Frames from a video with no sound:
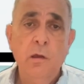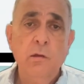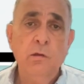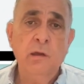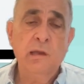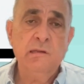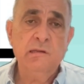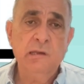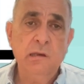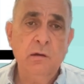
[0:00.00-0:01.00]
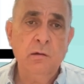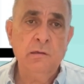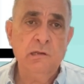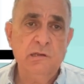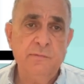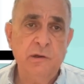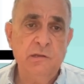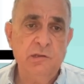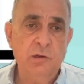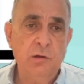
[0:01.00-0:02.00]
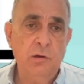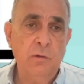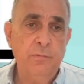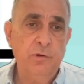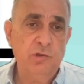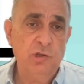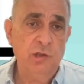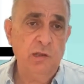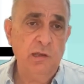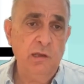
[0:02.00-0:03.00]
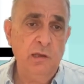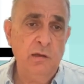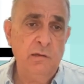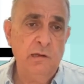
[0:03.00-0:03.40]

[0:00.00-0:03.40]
you can see all the sponsor opportunity here.